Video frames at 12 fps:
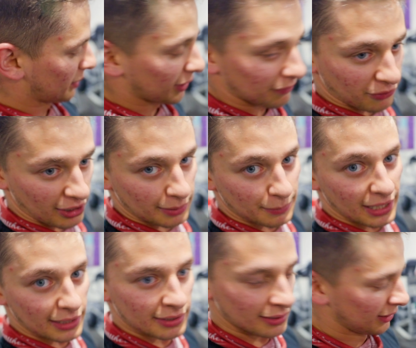Good friend of
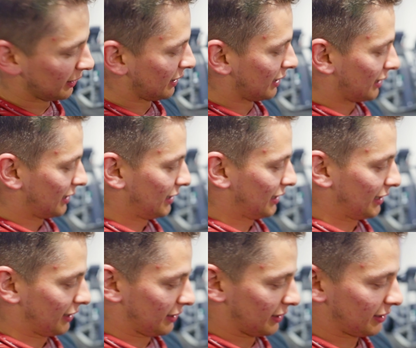mine.
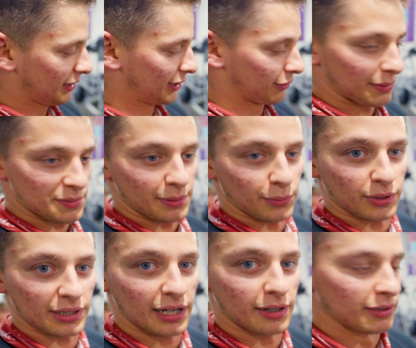He interrupts my
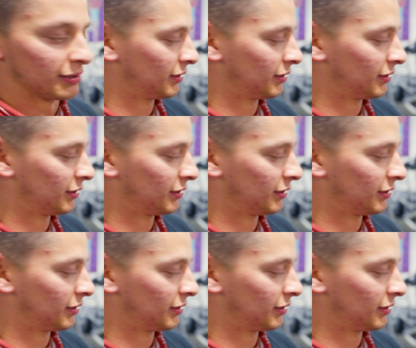workout.